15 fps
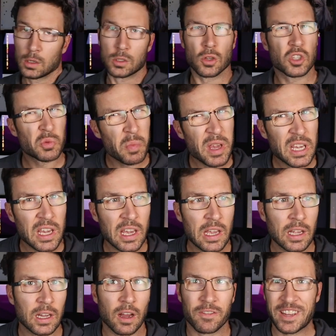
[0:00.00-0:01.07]
So
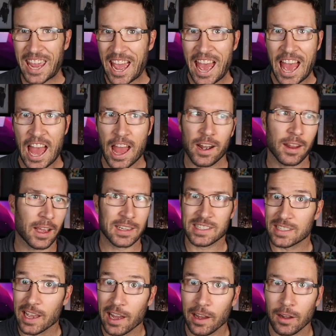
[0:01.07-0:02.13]
speaking of CAD,
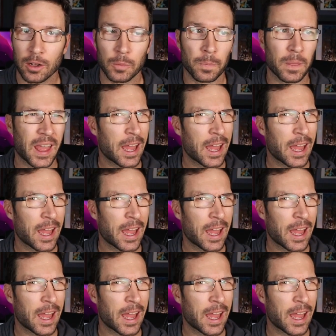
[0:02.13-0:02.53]
Excel,